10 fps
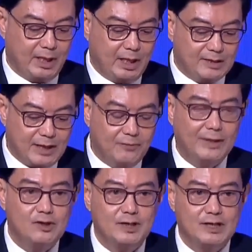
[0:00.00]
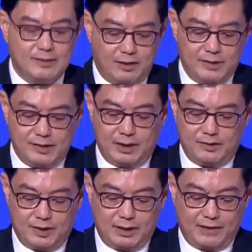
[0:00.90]
South Asia and Southeast
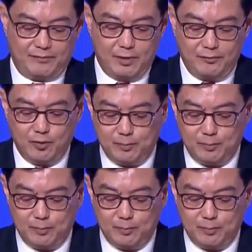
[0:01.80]
Asia have youthful